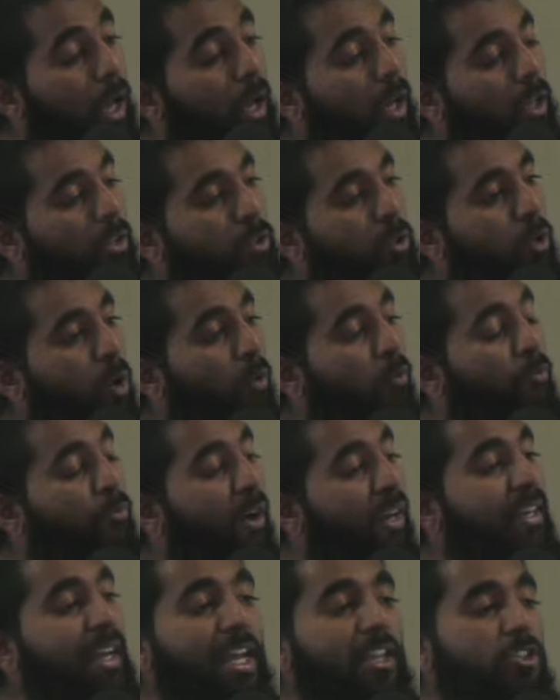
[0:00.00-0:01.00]
you know,
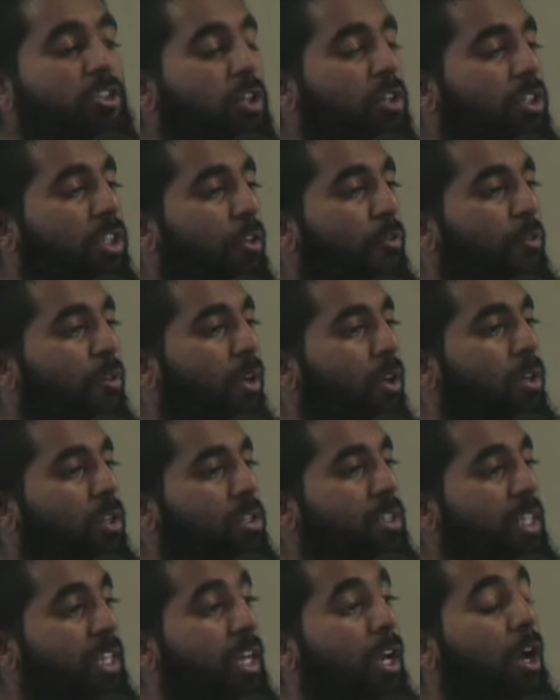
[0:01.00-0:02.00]
financial
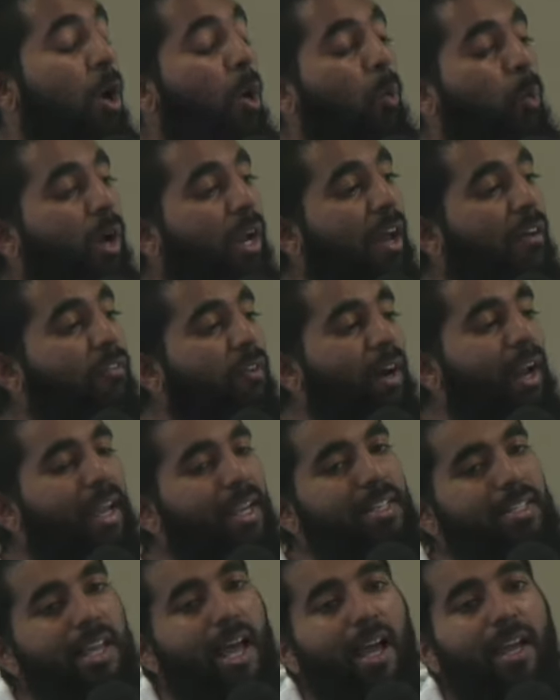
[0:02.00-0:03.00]
difficulty, whatever
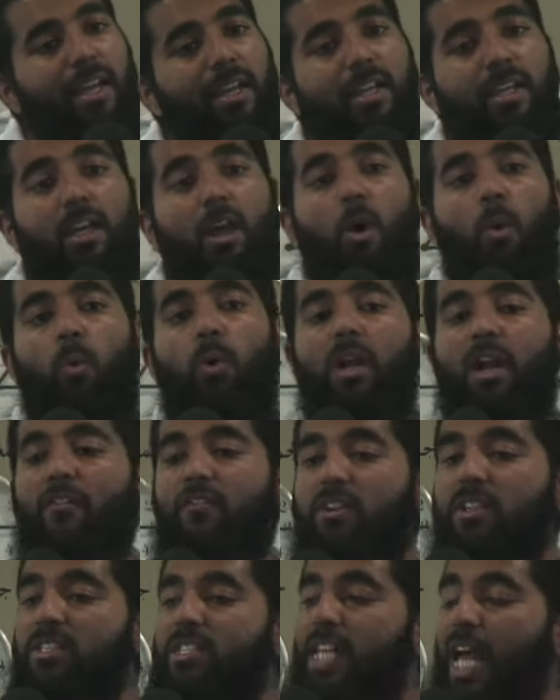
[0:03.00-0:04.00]
anxiety,
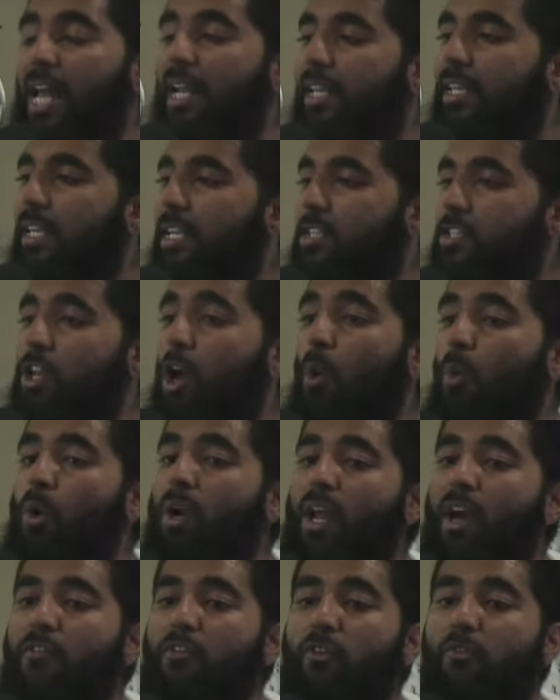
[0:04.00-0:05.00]
whatever sadness,
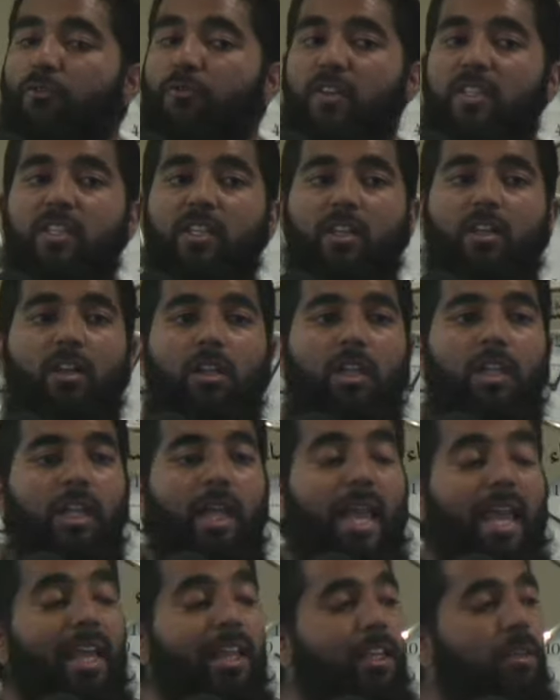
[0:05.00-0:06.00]
whatever physical
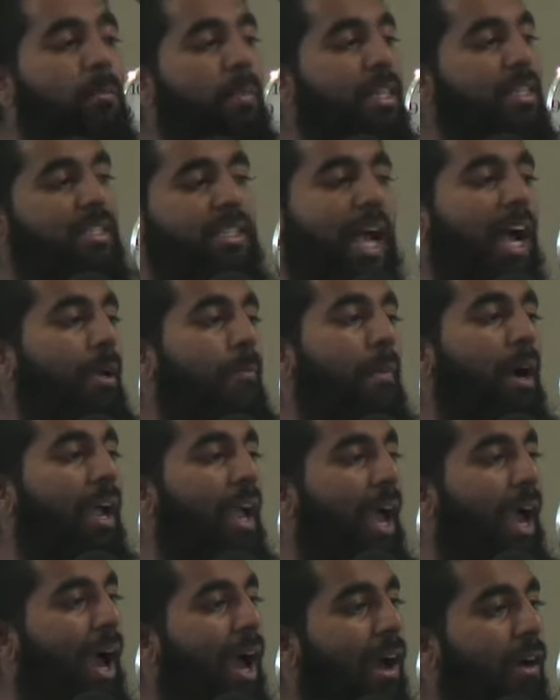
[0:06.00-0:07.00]
ailments I might
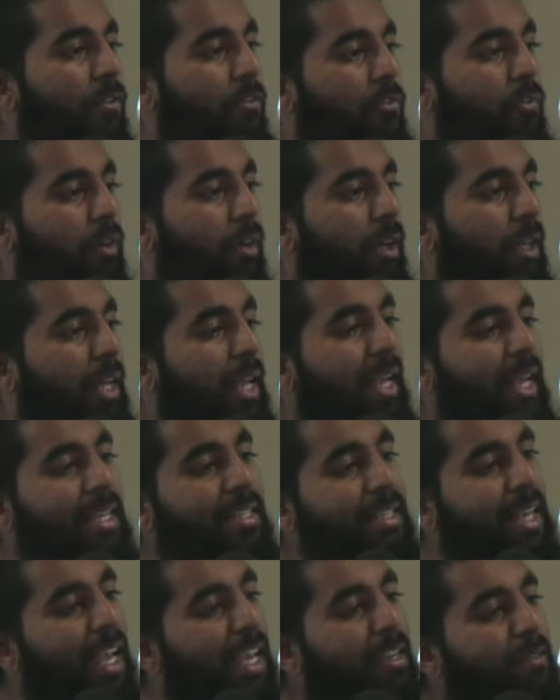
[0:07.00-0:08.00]
have is
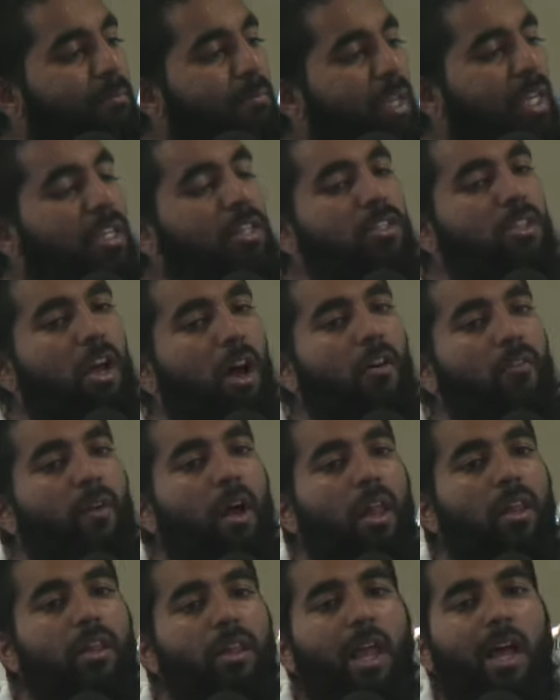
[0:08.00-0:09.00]
a means of
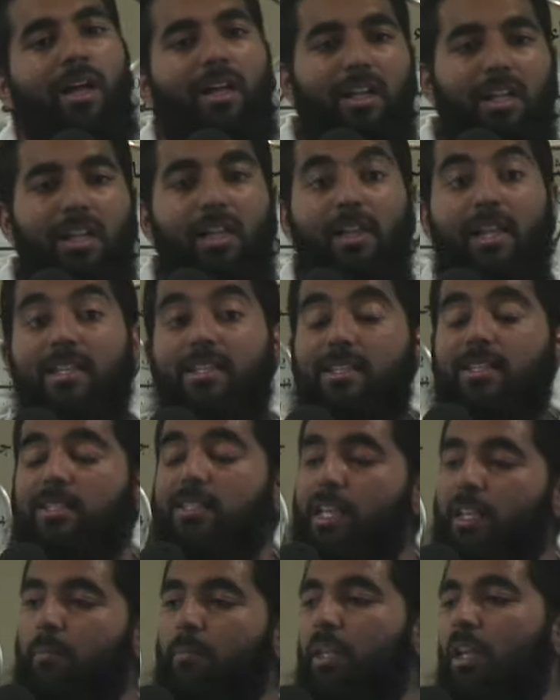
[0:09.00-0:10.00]
Allah
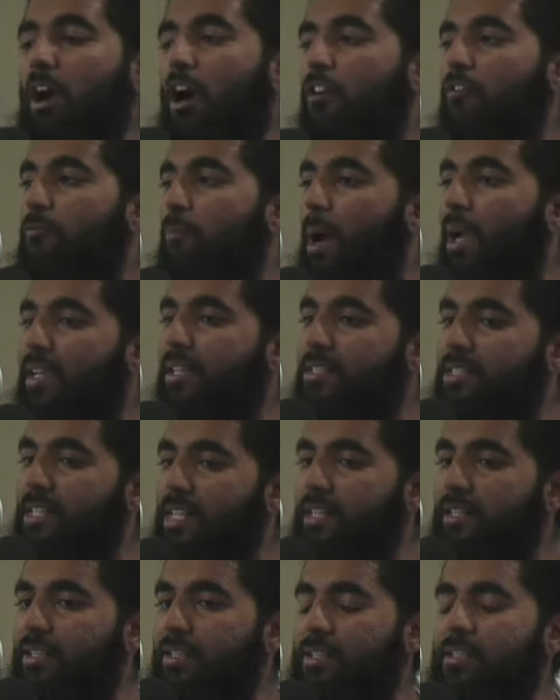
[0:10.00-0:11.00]
cleansing me of my
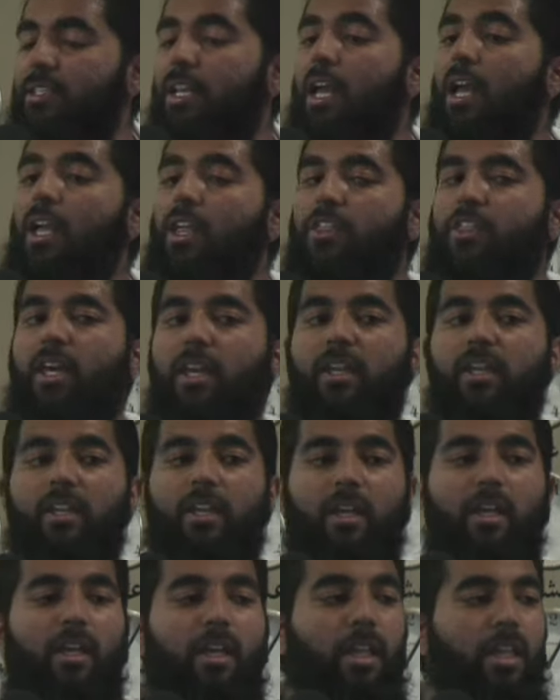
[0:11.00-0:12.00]
sins, then
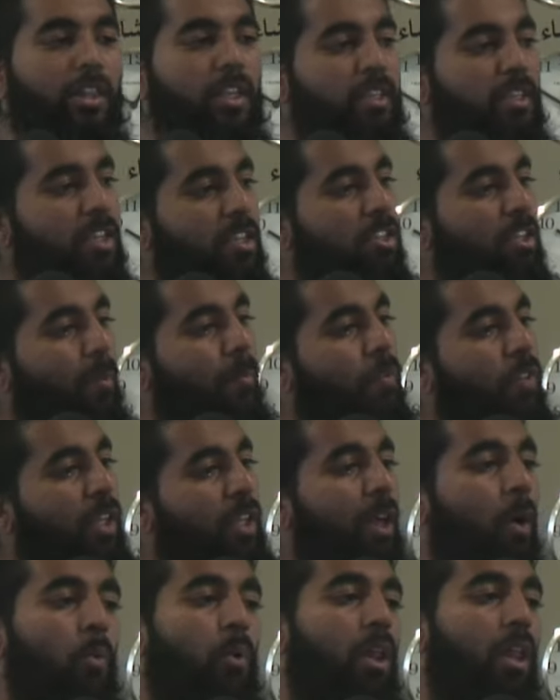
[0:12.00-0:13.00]
this is something
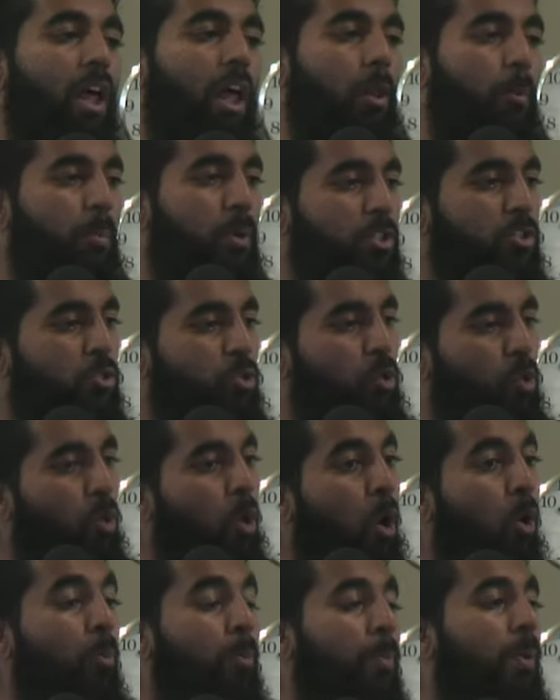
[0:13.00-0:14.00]
that will help us to
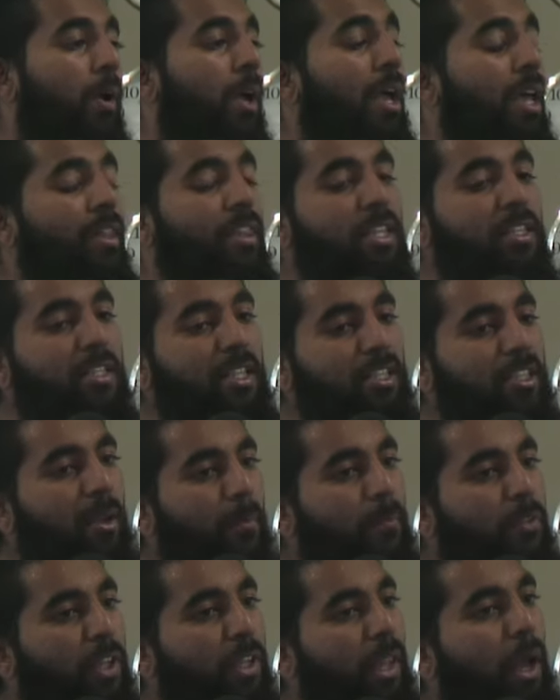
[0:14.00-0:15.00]
cope. This is
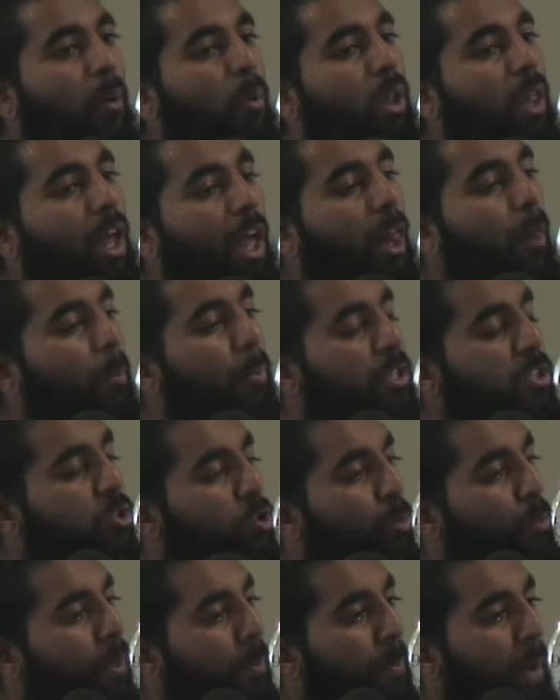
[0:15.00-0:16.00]
something that will help us
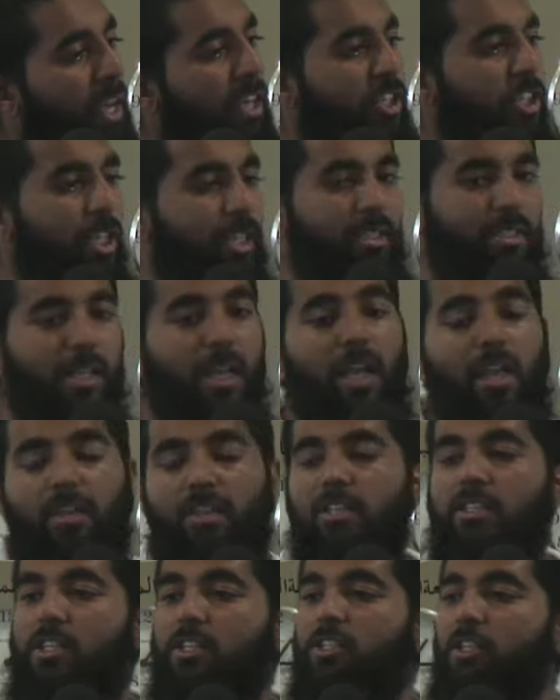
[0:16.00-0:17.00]
to be patient.
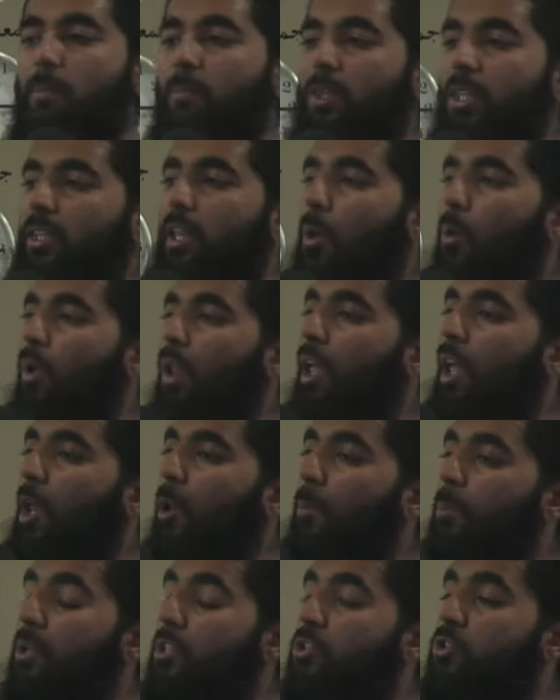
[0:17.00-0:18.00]
This is something that will
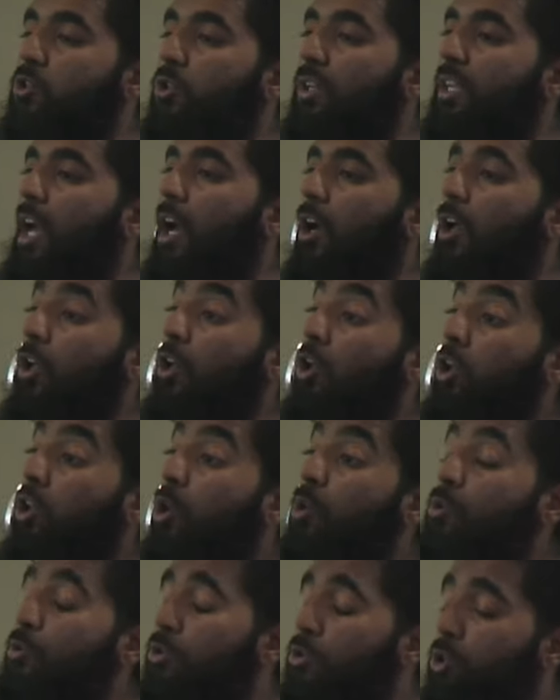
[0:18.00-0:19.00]
help us to get
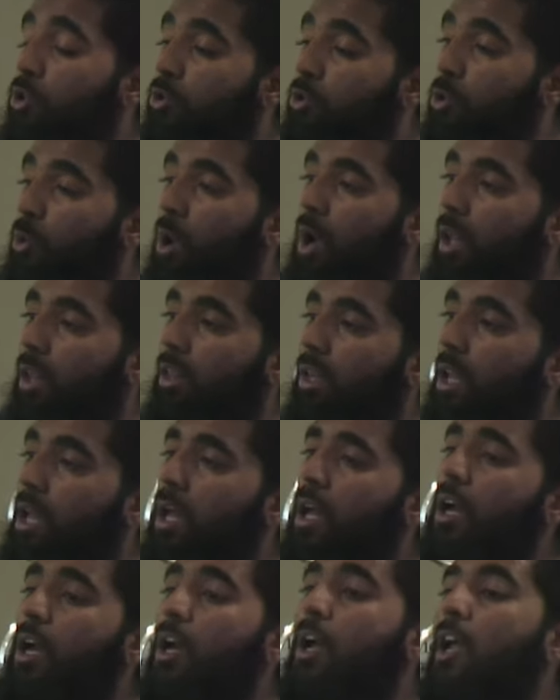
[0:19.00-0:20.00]
closer to
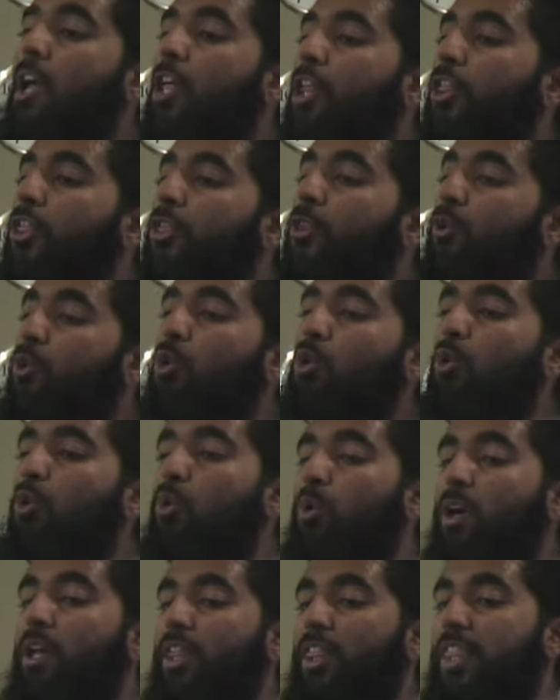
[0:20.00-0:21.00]
Allah
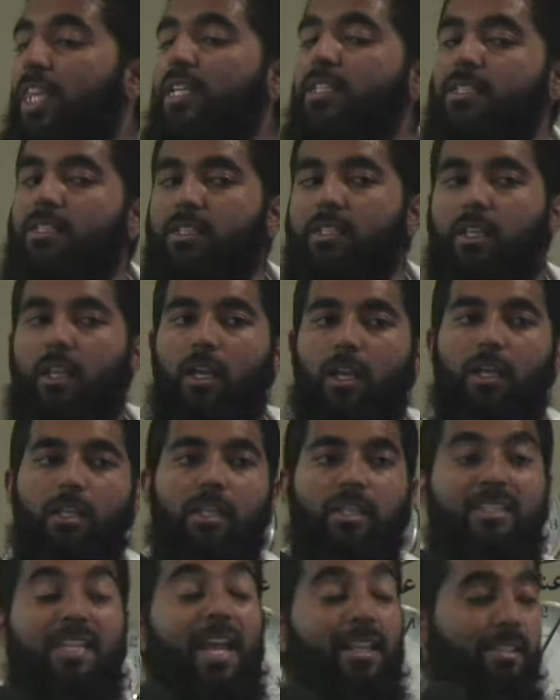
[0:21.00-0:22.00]
through this
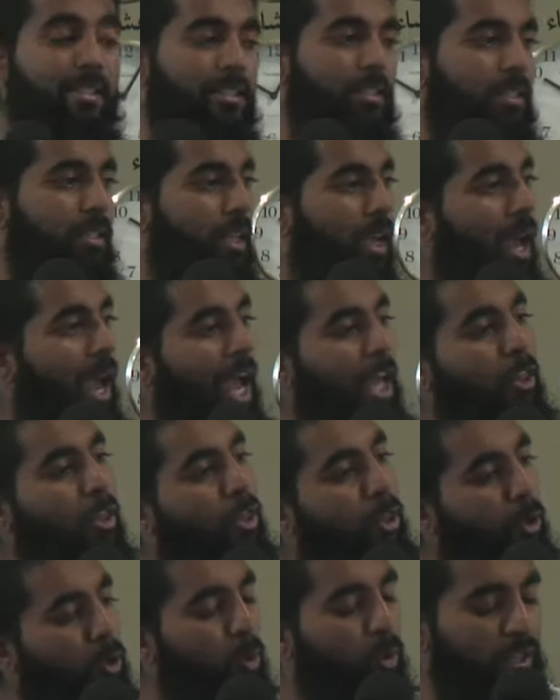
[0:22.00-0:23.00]
test and
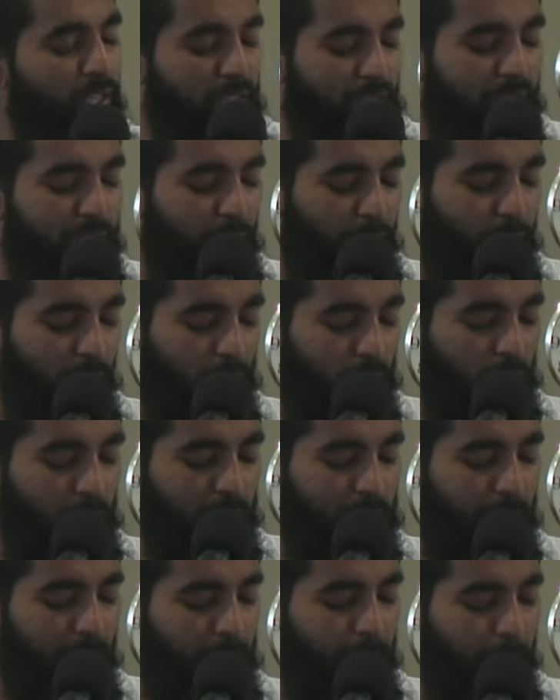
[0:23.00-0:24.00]
through this difficulty.